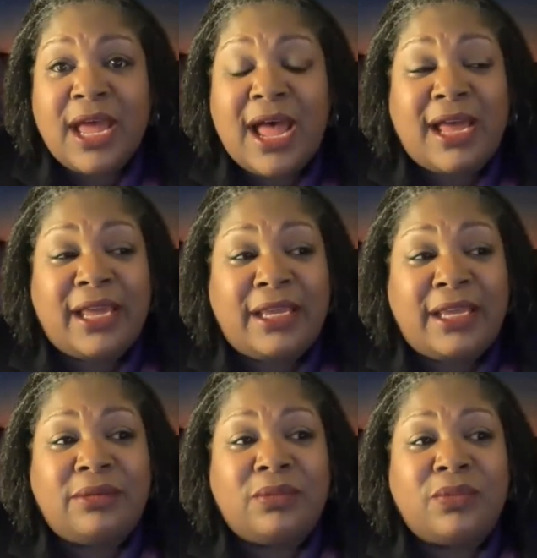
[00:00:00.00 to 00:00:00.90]

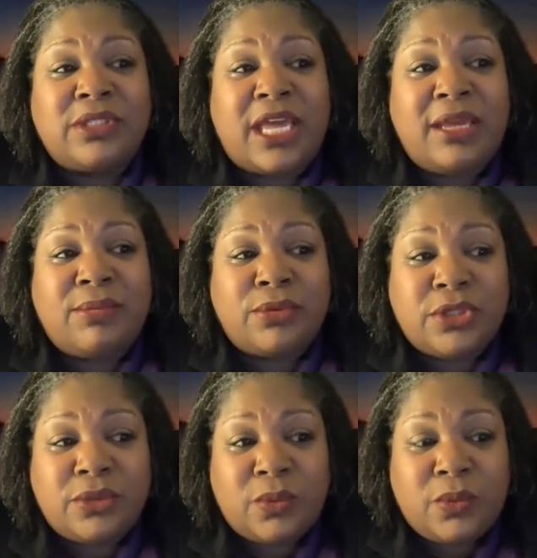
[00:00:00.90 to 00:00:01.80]
I was able
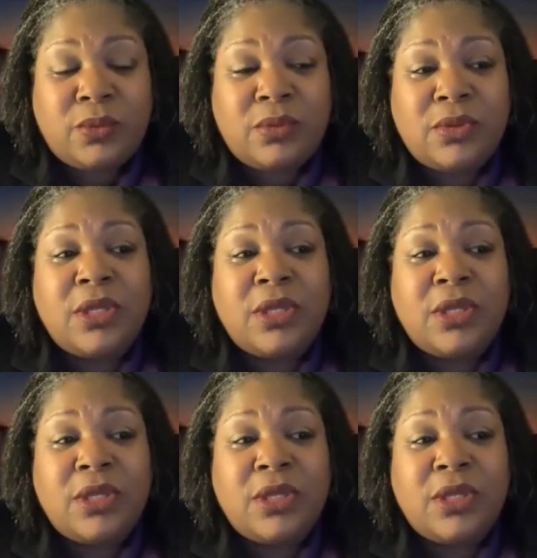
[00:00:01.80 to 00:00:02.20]
to,